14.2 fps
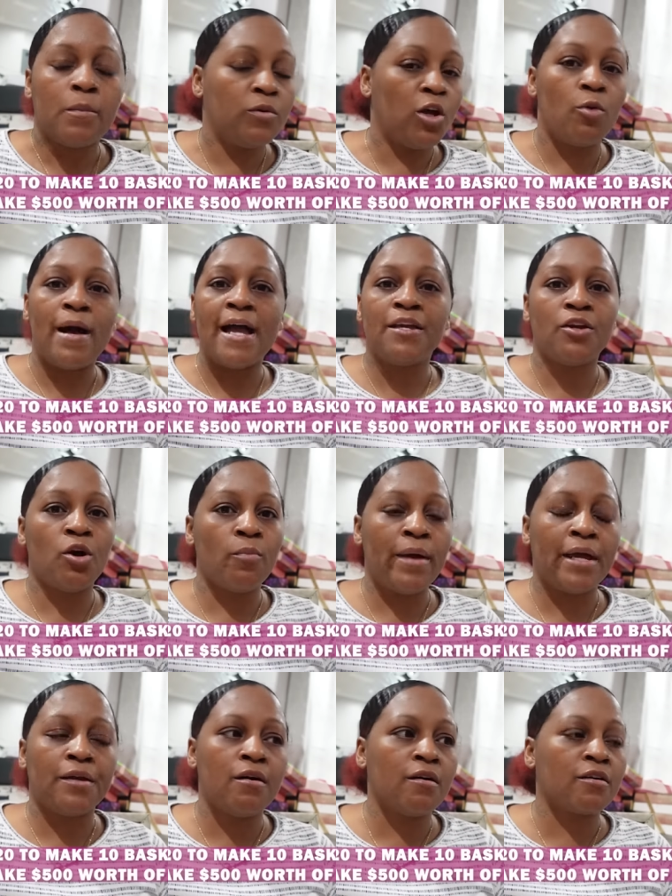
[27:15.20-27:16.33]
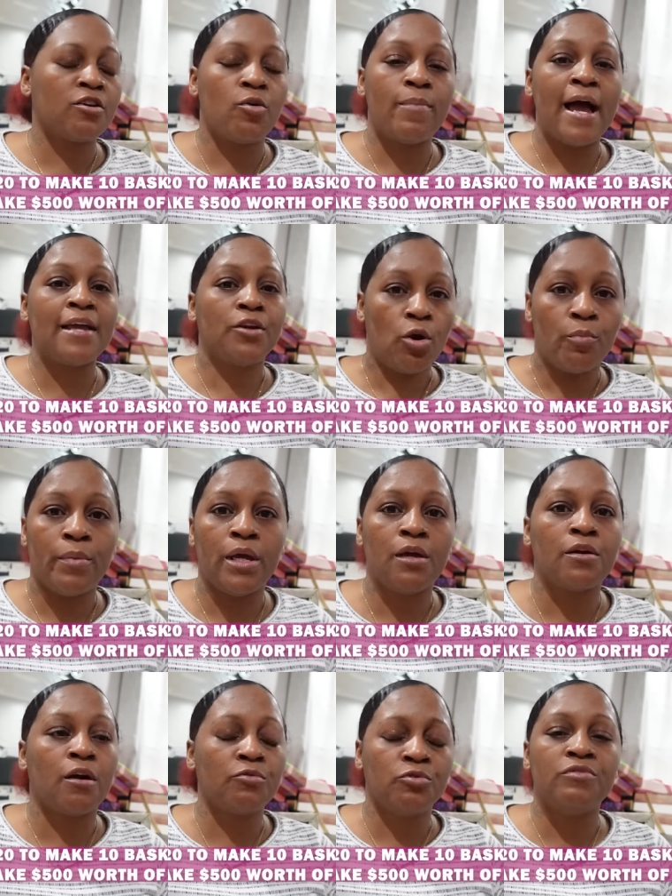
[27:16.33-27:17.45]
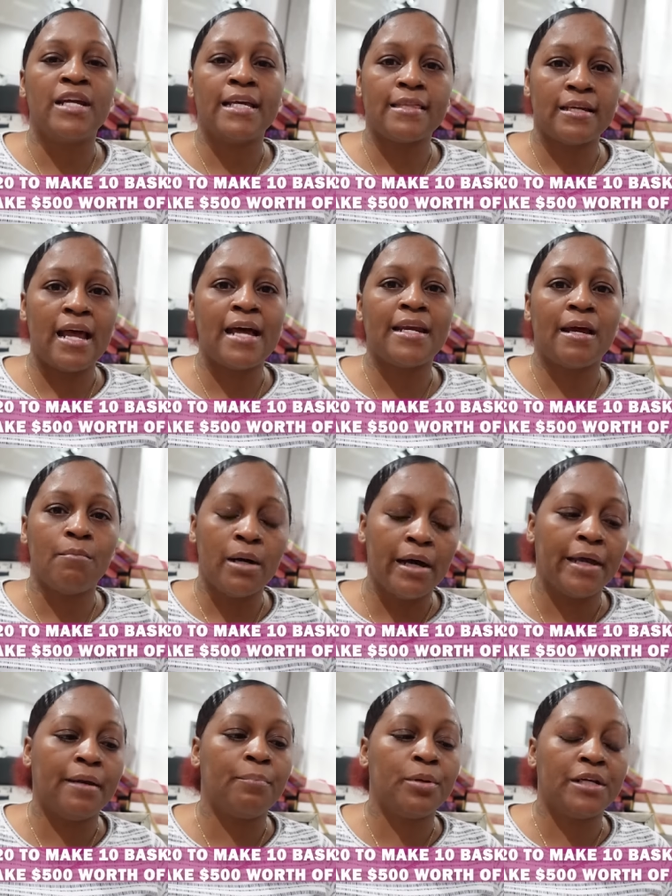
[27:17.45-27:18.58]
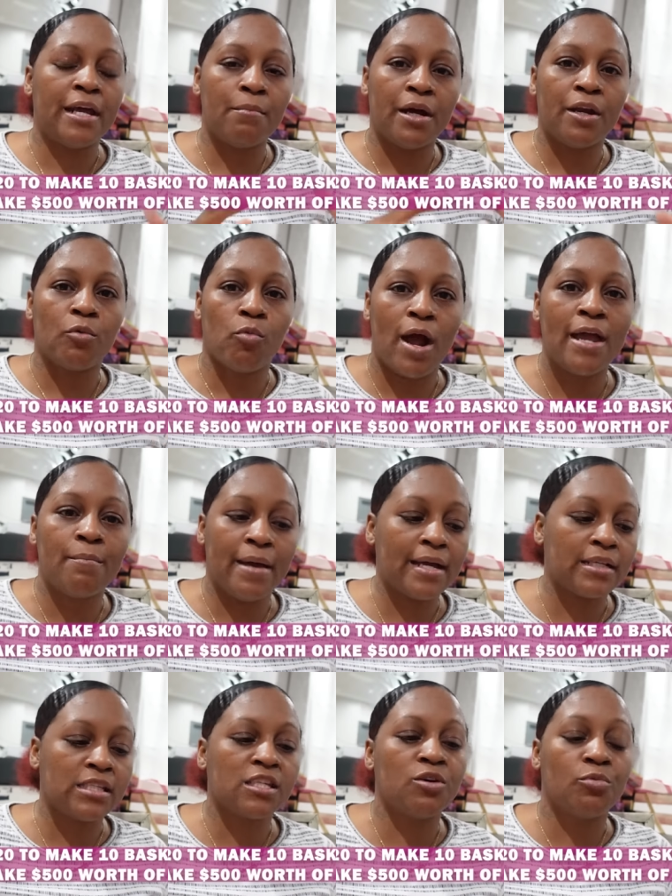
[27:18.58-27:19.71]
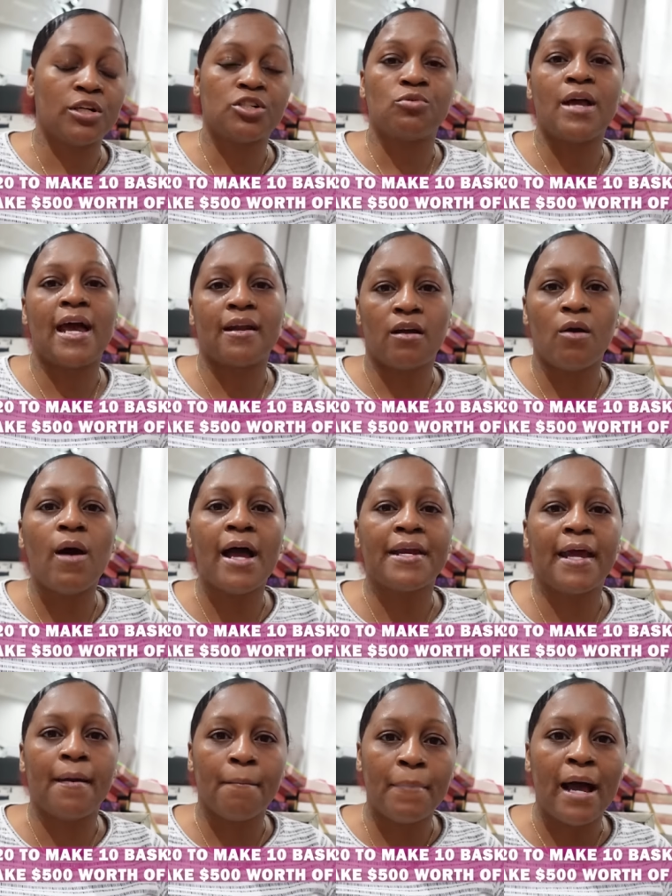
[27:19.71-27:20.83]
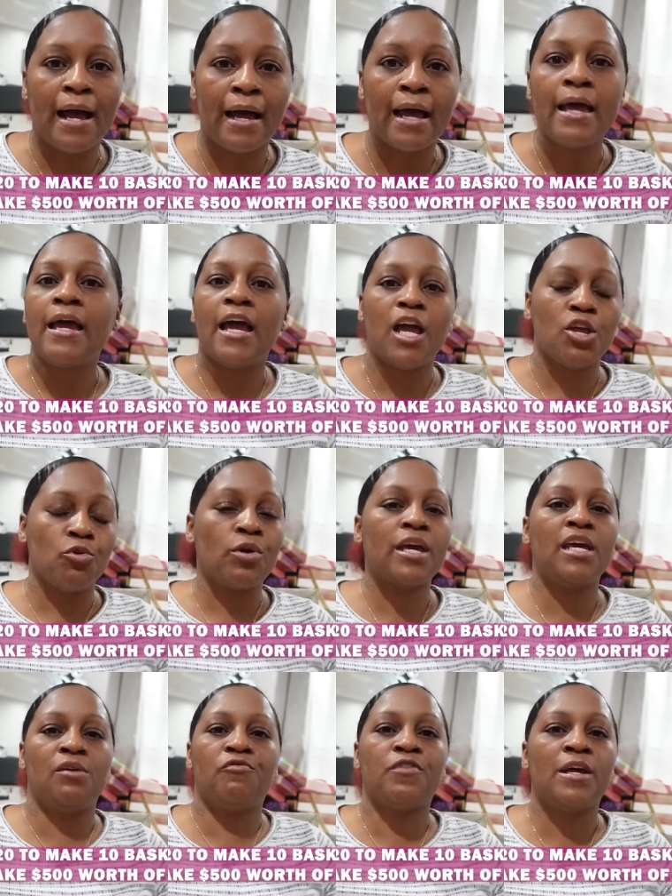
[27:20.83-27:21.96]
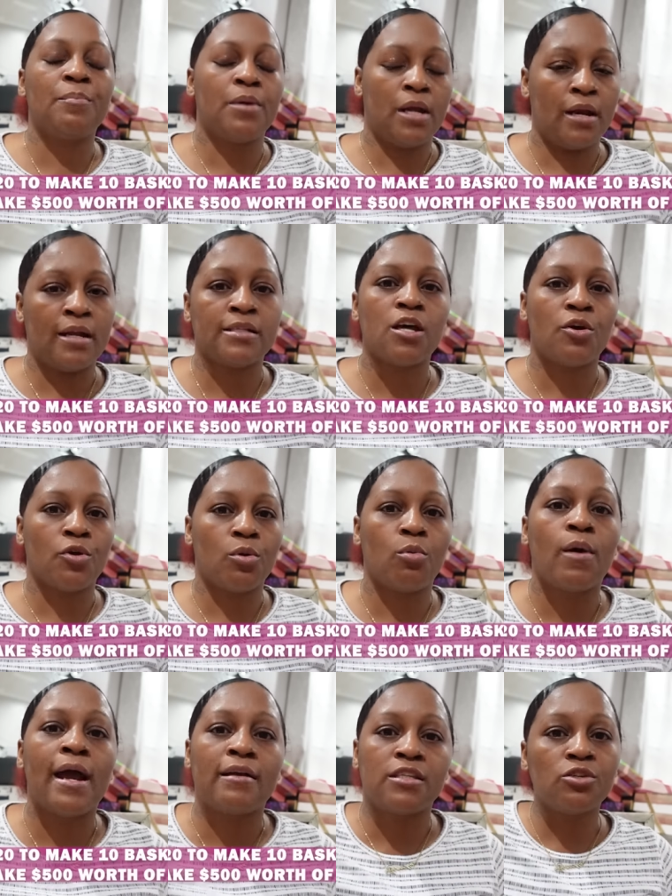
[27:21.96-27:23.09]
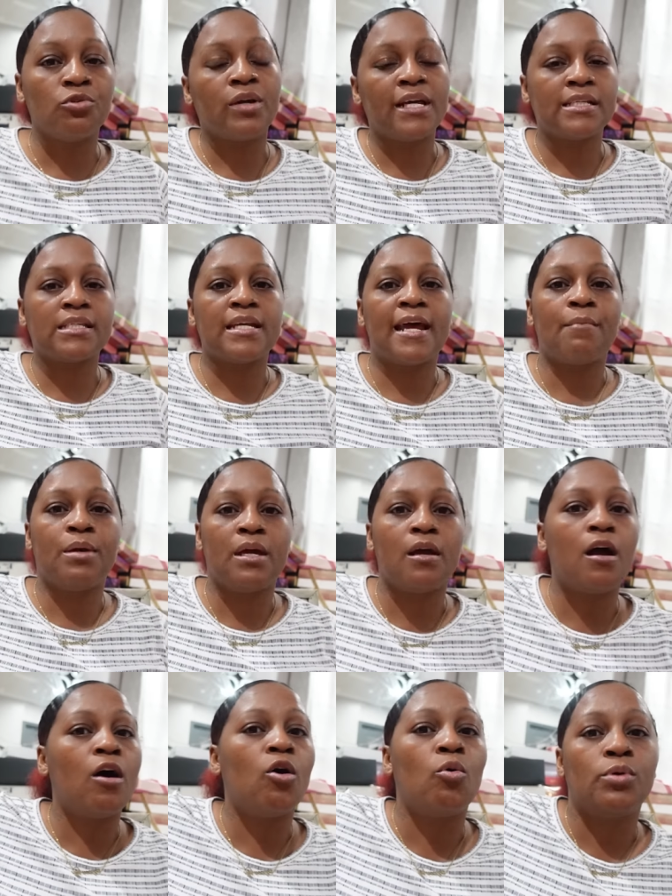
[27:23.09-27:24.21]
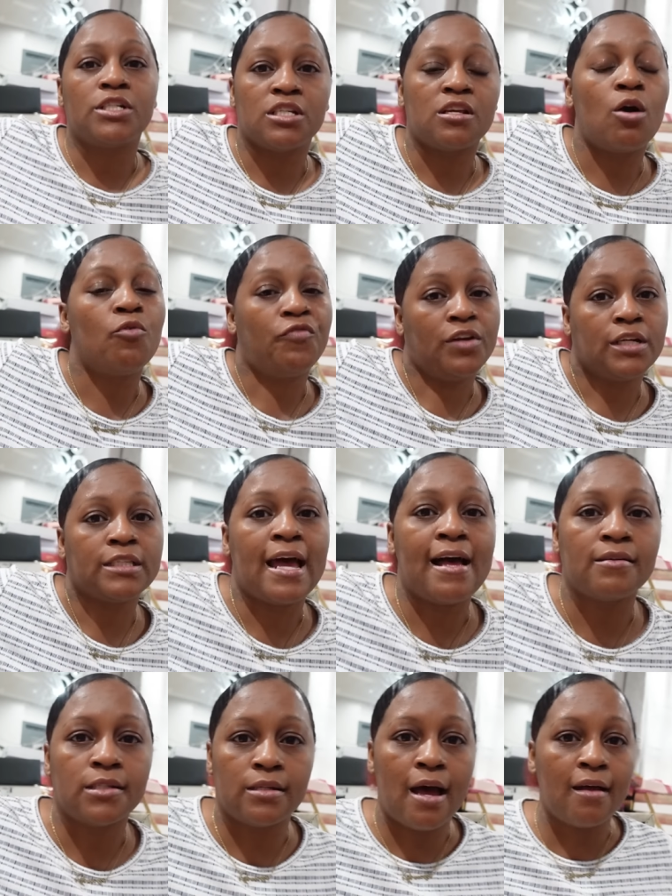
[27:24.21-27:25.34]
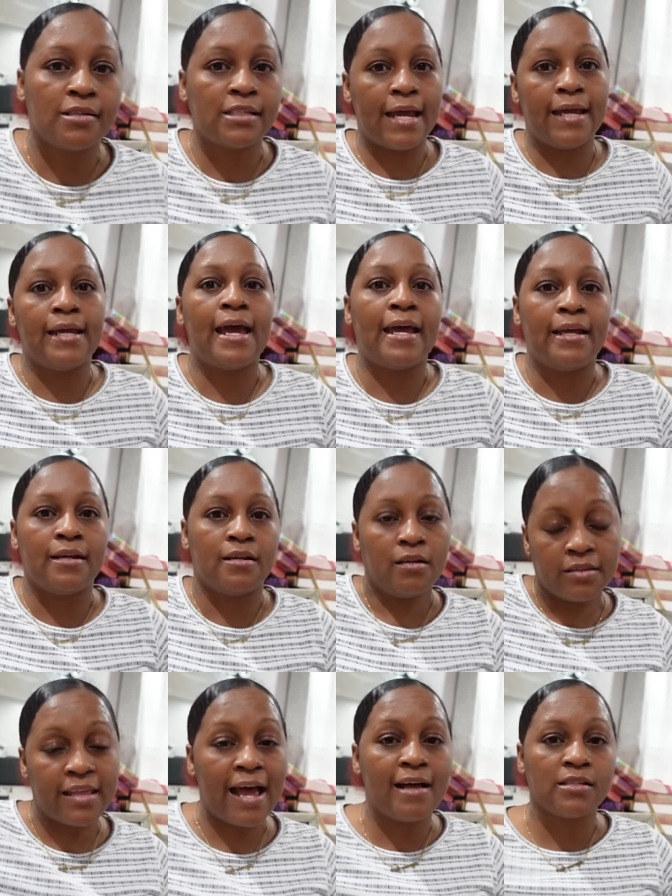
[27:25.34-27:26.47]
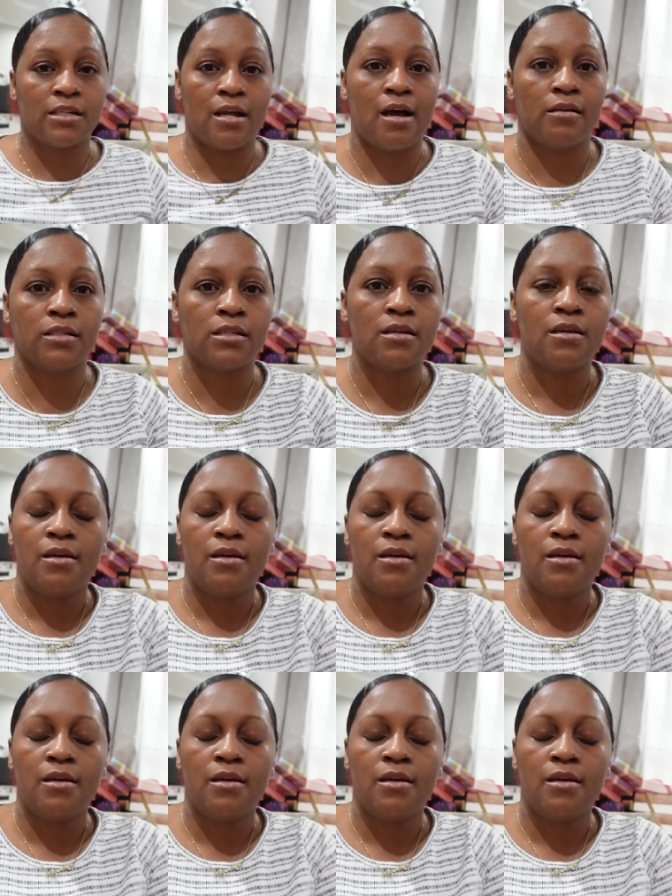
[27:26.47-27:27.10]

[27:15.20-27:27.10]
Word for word: Don't buy you no McDonald's. Don't buy you no meal. Don't do nothing out that money. Put that money right back into what you got to go out there and buy. And you keep flipping it and turning around till you get to that big goal, which is hopefully a thousand dollars, eight eighty to a thousand dollars.